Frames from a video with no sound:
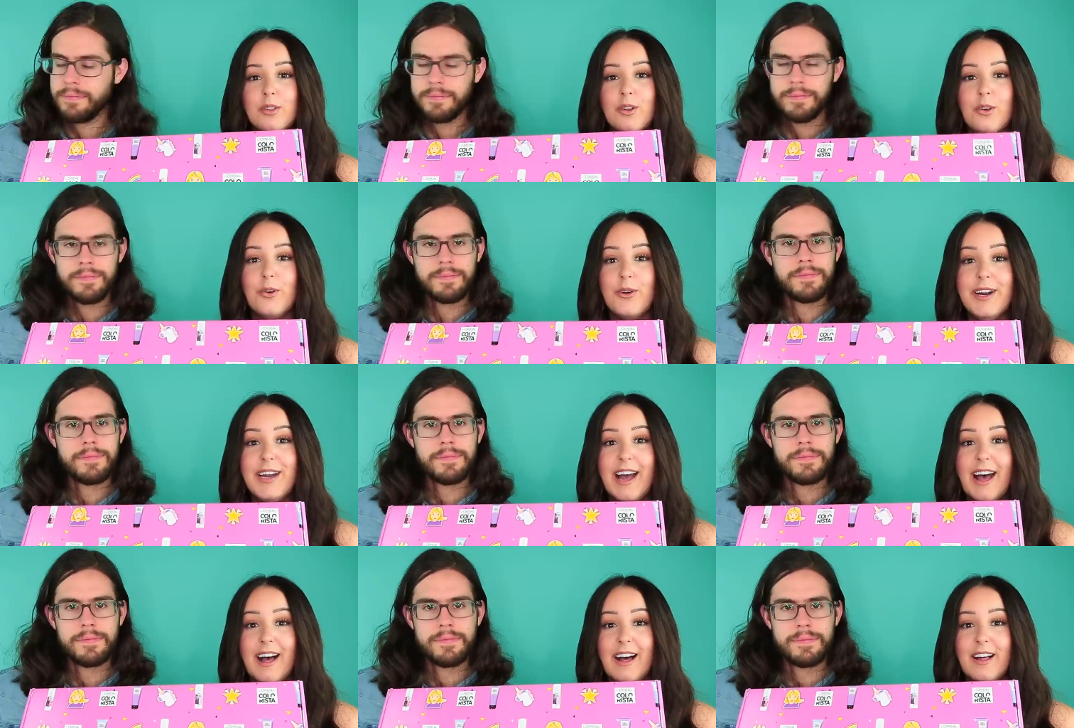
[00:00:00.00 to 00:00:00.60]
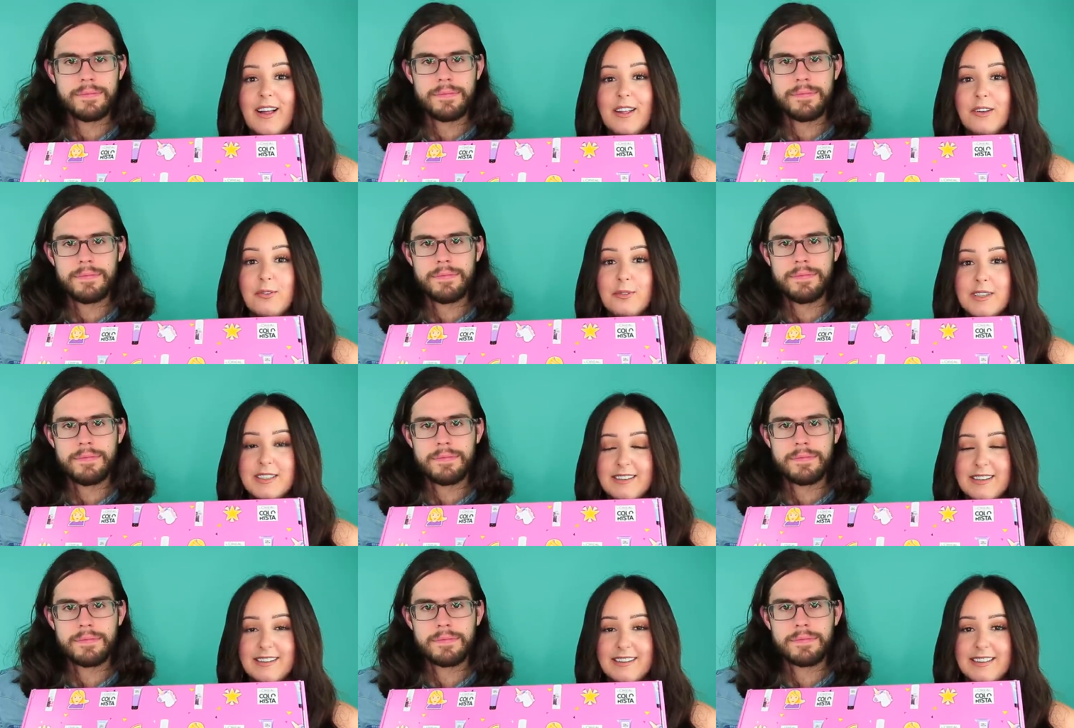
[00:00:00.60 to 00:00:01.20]
Speaker 1: L'Oreal
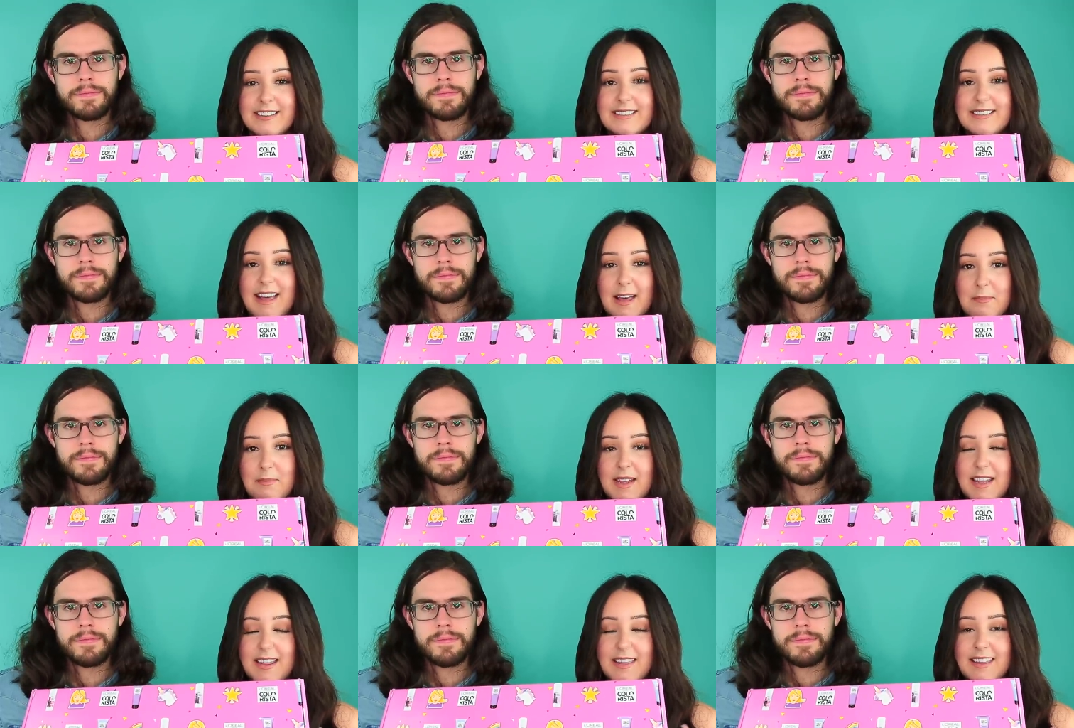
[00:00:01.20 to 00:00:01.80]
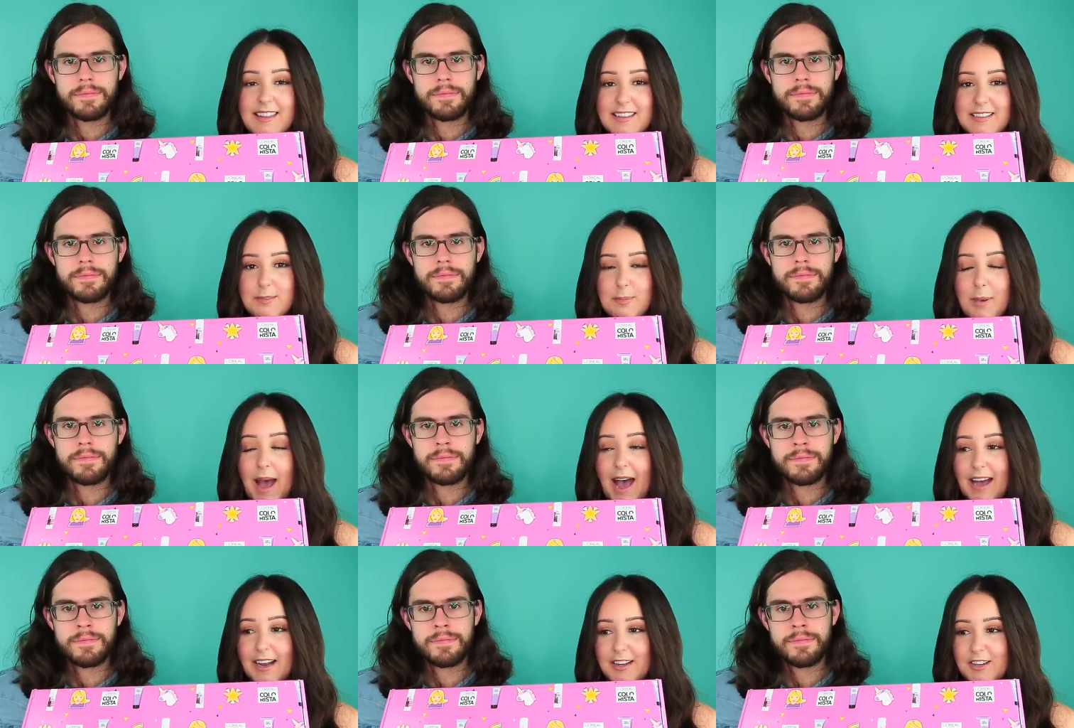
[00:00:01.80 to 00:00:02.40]
recently sent me this
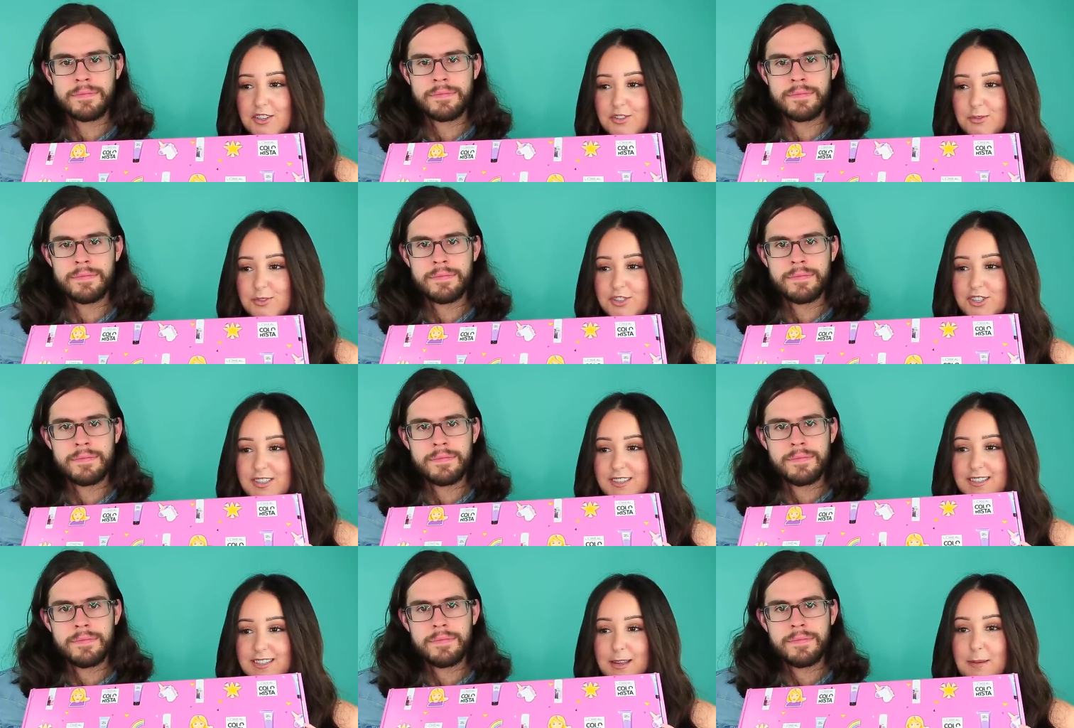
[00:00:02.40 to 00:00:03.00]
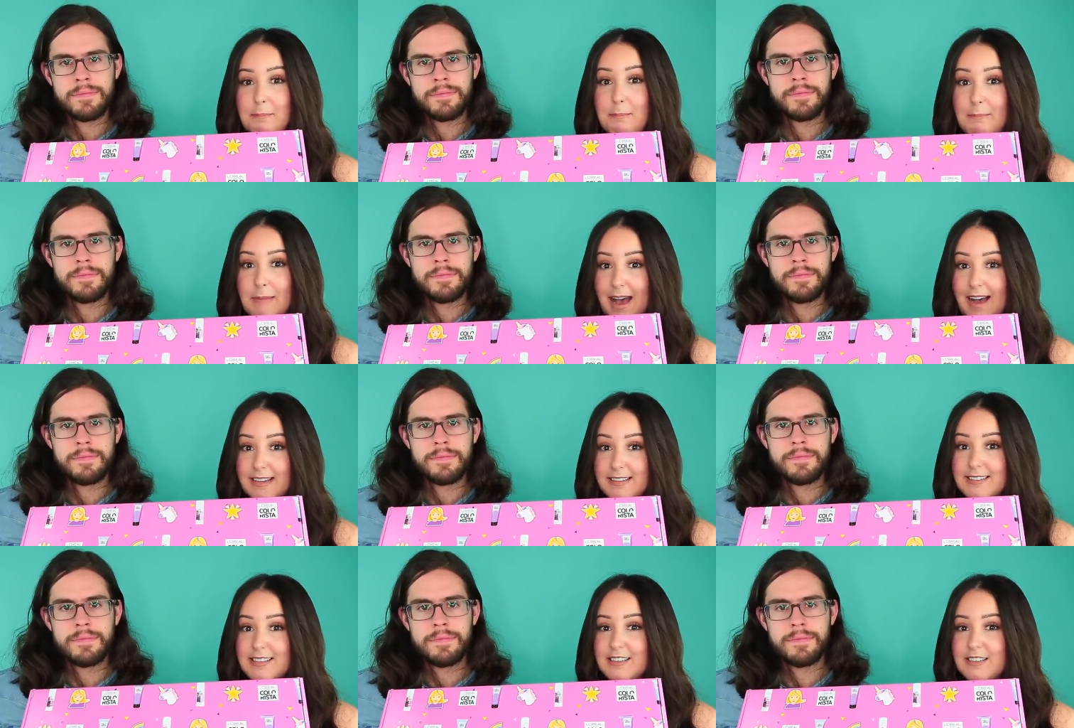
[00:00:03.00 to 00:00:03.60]
package, which is
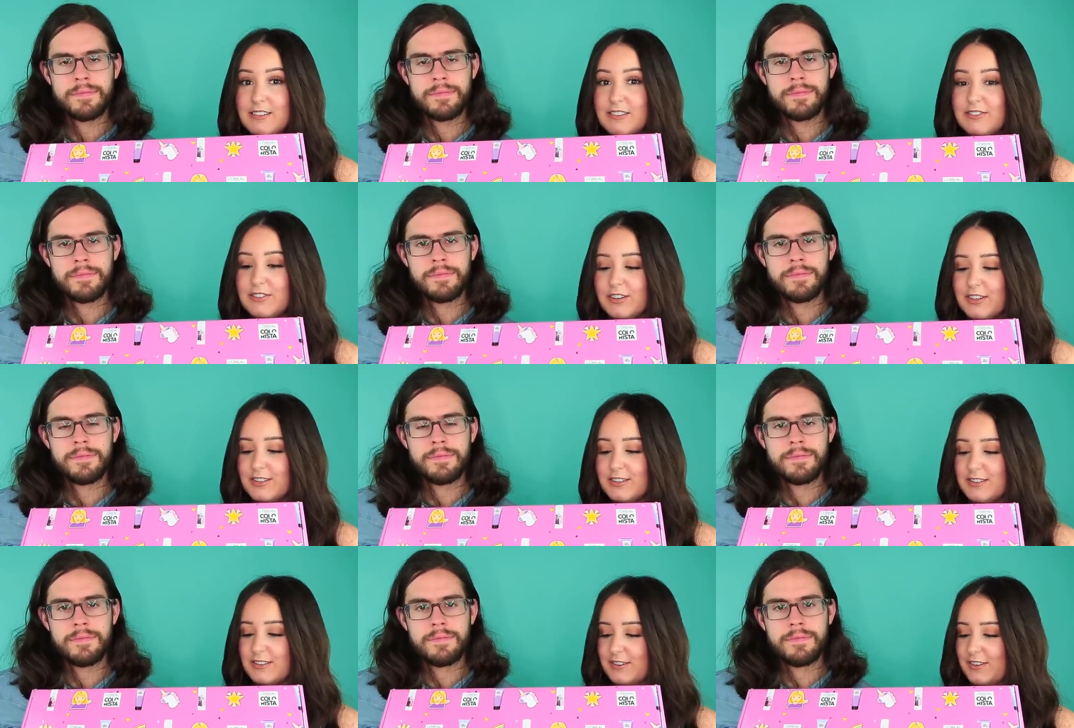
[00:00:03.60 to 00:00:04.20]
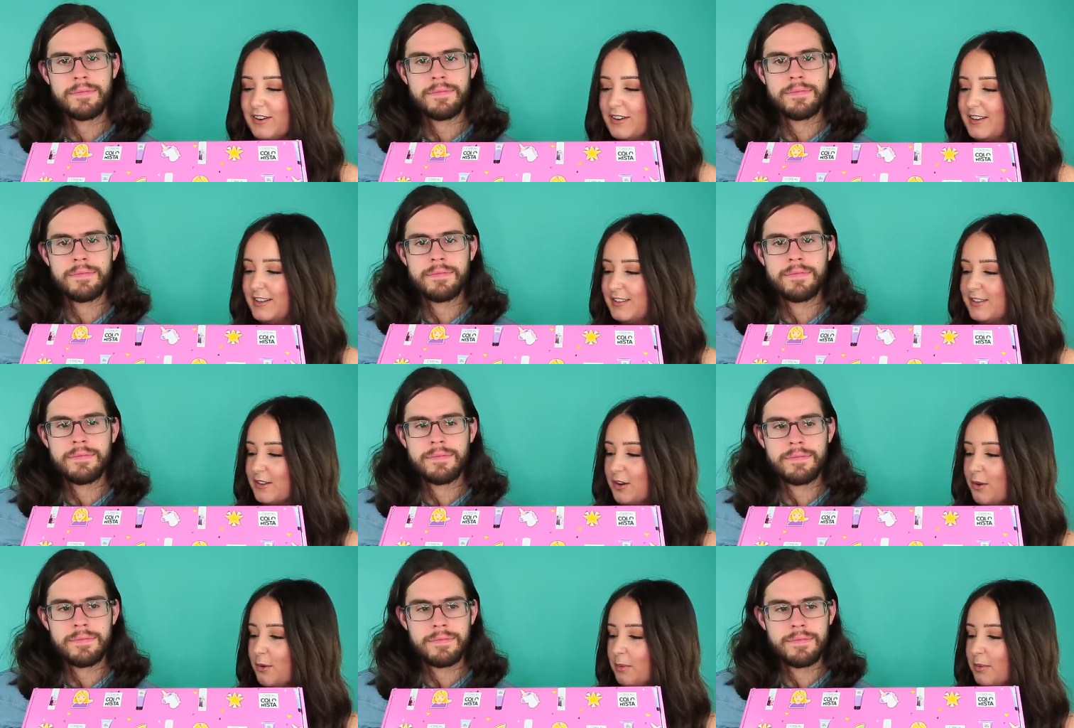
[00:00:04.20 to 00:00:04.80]
massive. First of all,
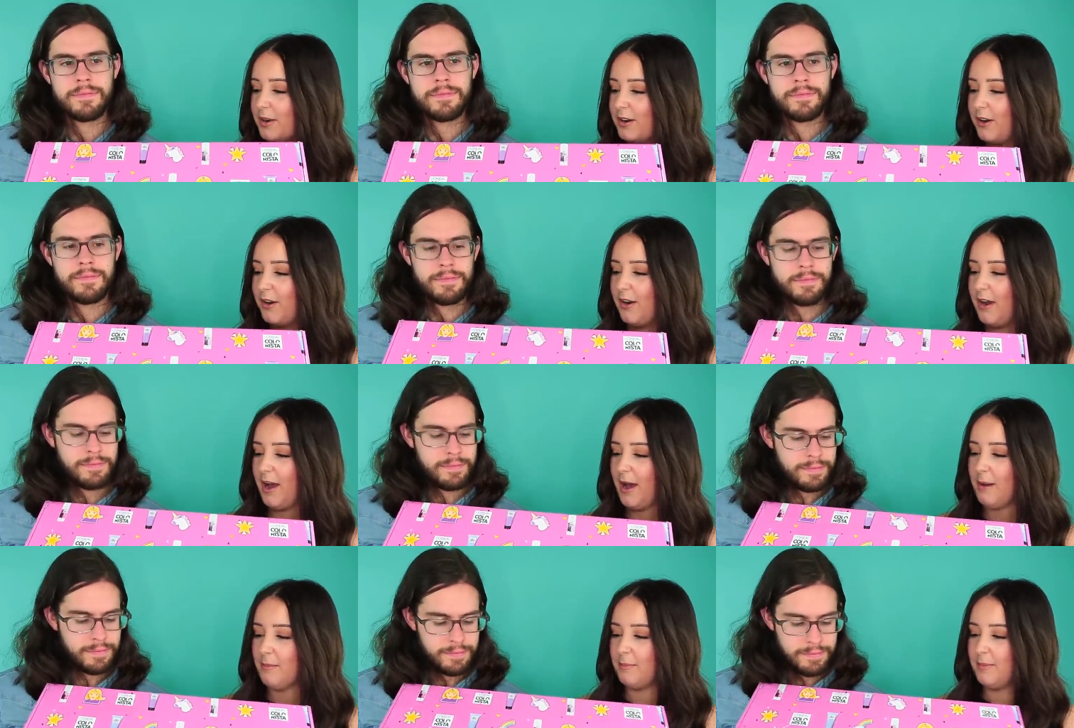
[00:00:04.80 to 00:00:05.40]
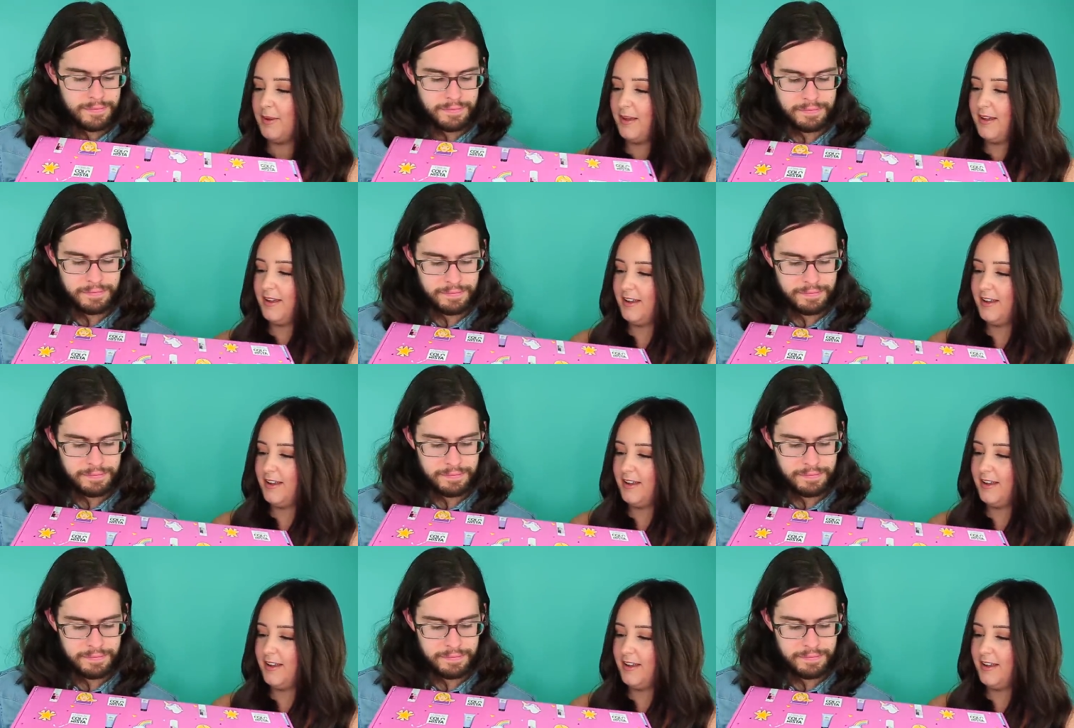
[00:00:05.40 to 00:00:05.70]
let's open her up.